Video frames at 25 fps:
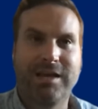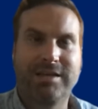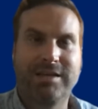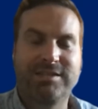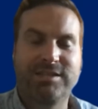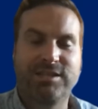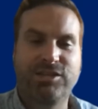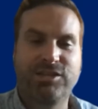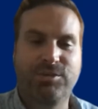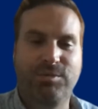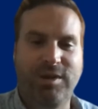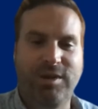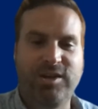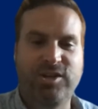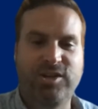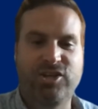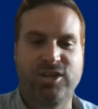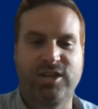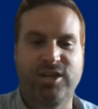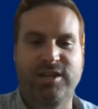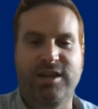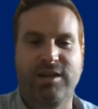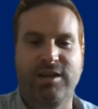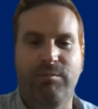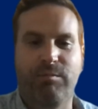
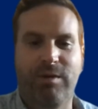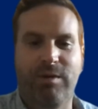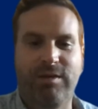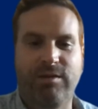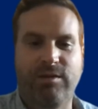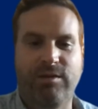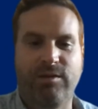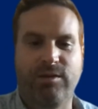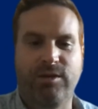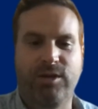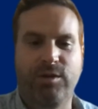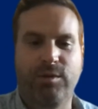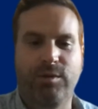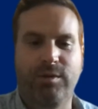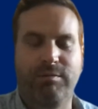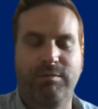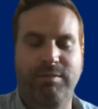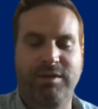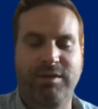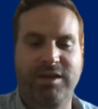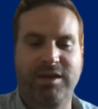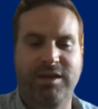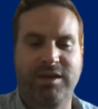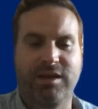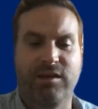situation and whether you would
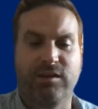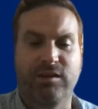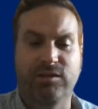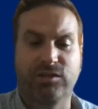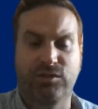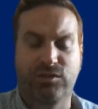be a